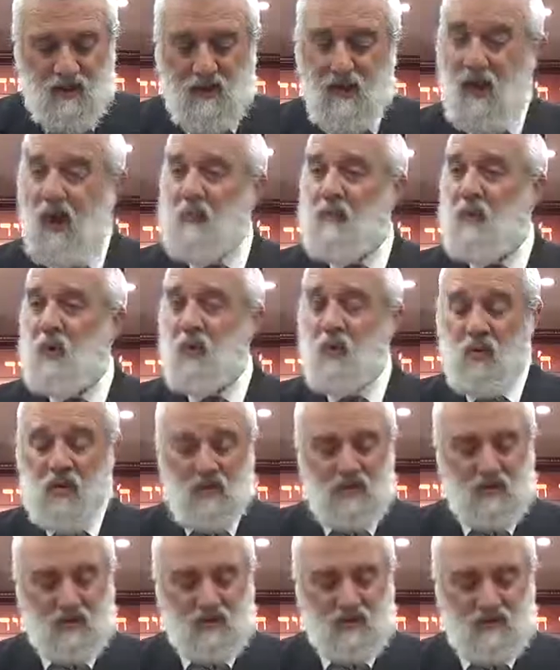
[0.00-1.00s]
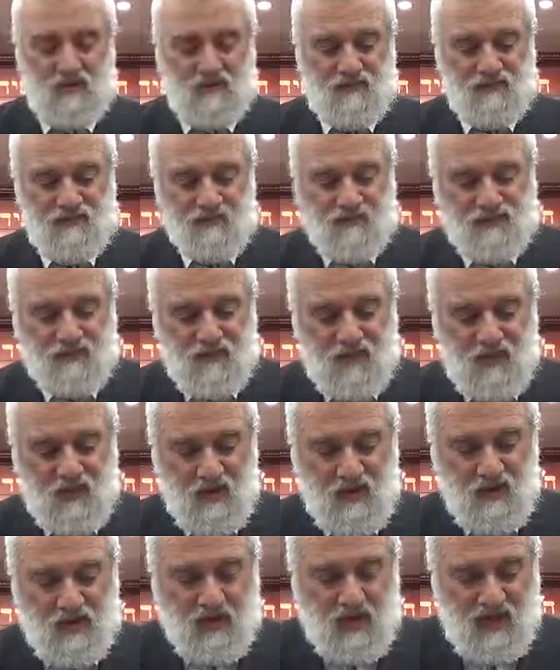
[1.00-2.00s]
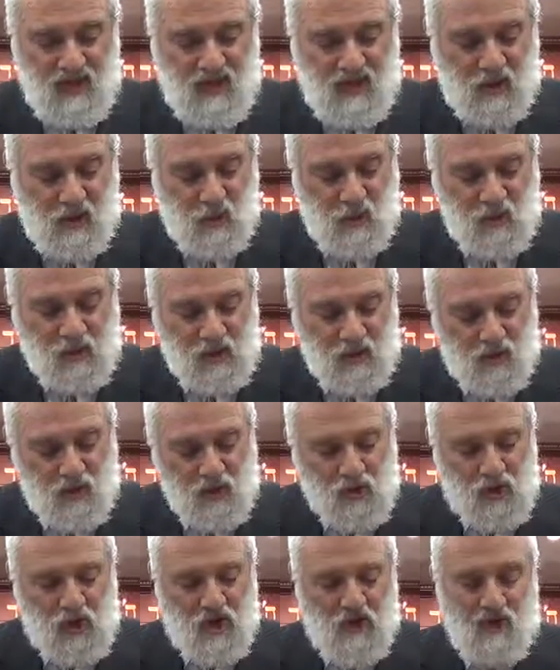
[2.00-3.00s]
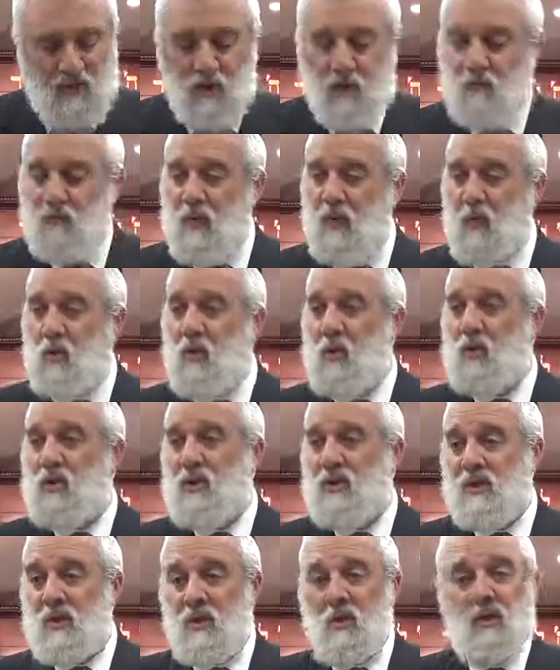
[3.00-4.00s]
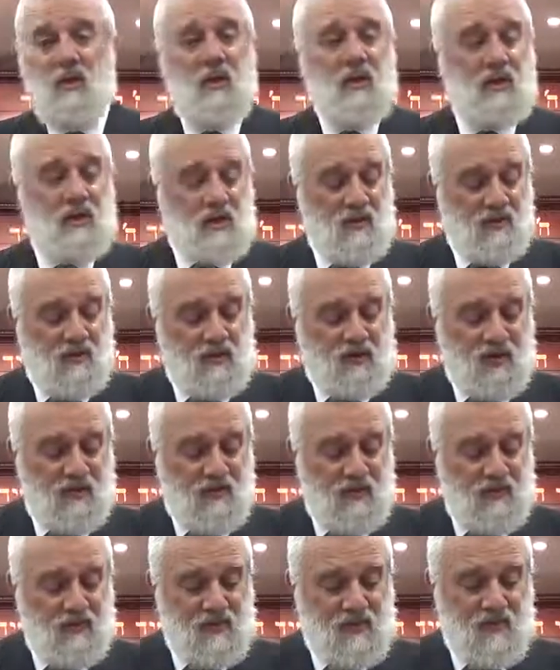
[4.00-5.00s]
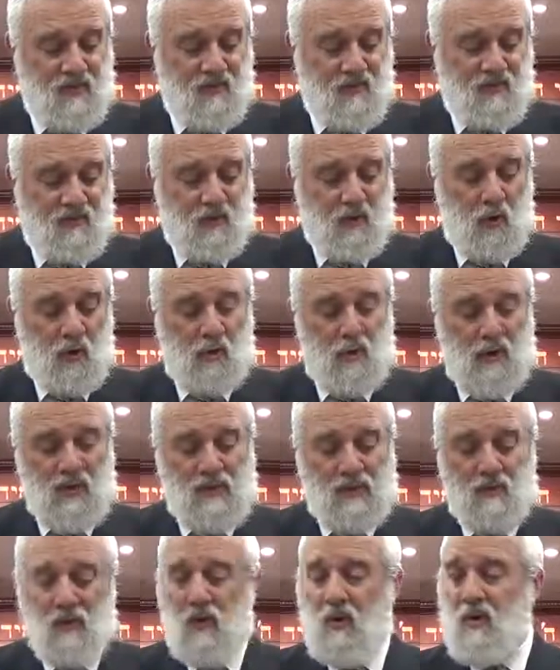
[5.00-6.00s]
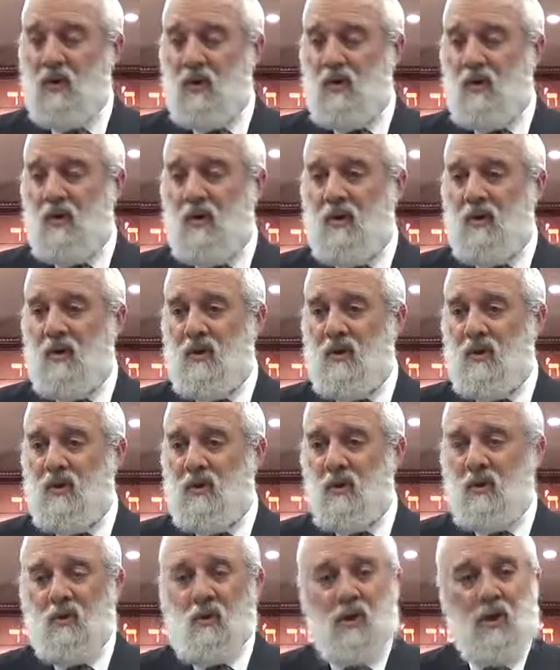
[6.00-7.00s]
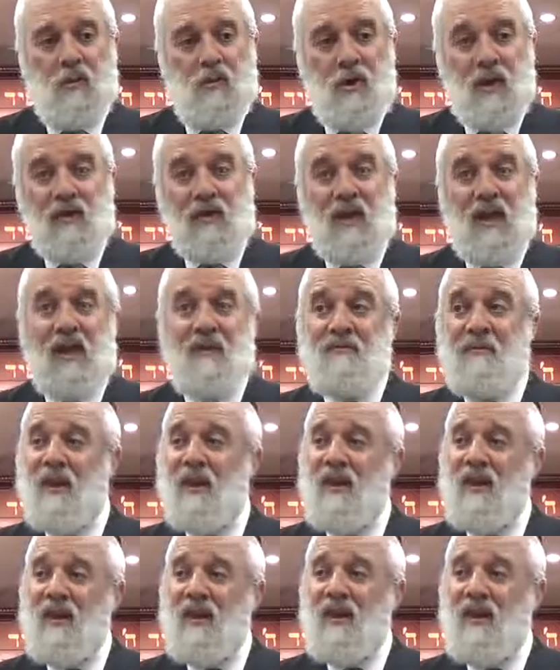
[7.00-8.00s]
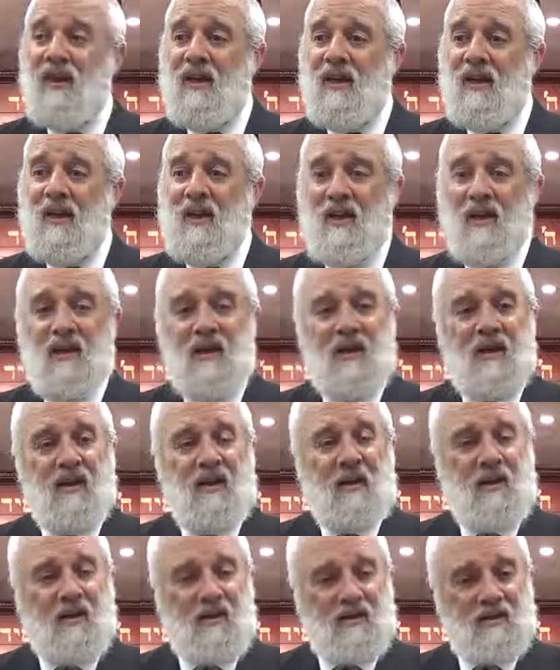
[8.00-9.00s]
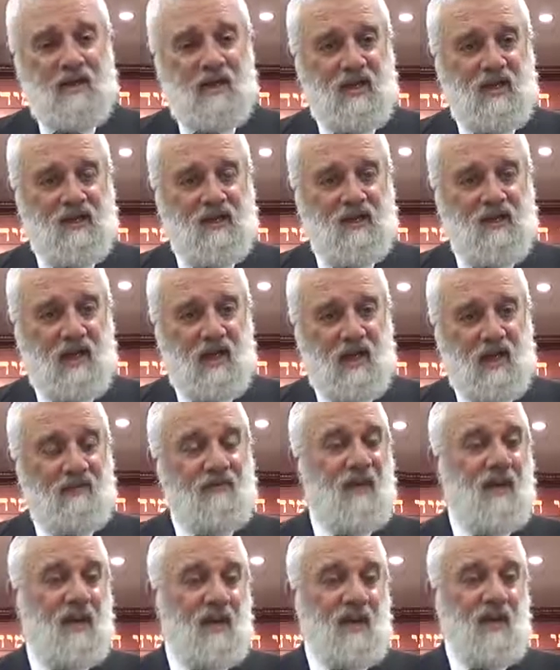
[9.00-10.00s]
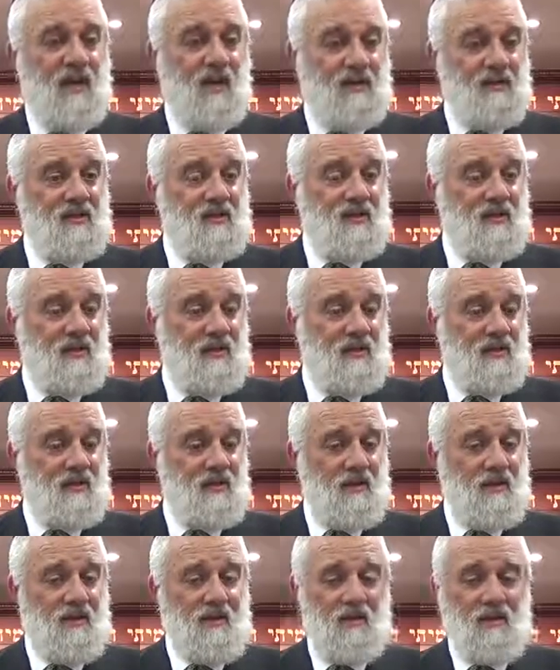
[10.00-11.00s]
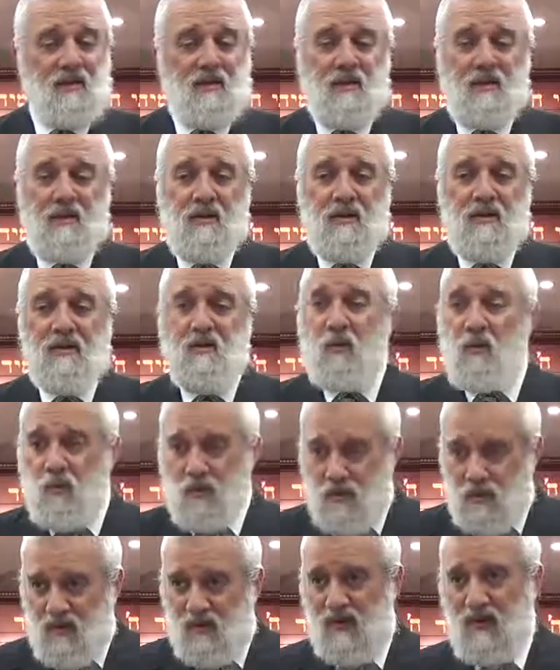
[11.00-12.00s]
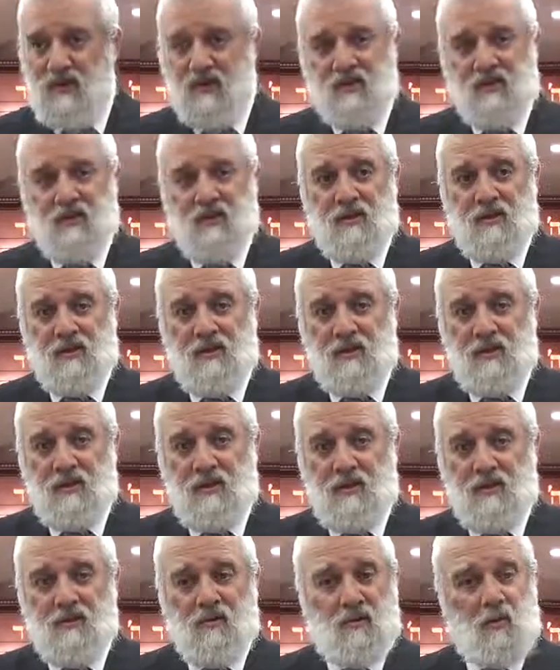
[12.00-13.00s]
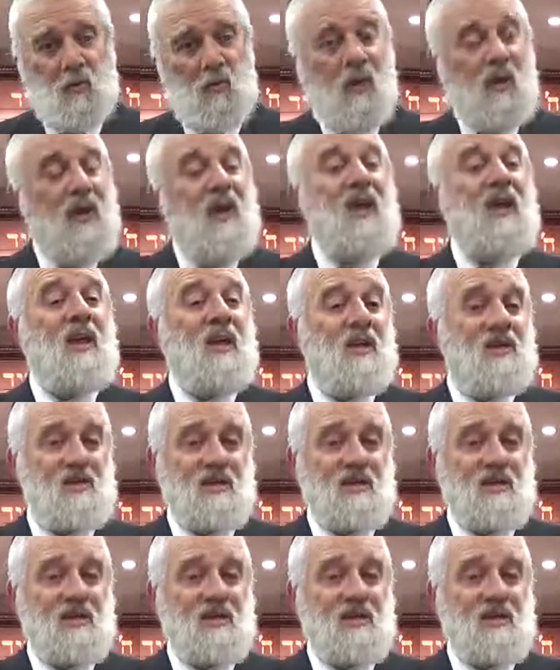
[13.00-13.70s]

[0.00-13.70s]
in the upper worlds. Shehi kedushato shel HaKadosh Baruch Hu, which is the holiness of Hashem Himself, bechvado ve'atzmo. We talk about elevating our deeds, elevating us through the deeds to where he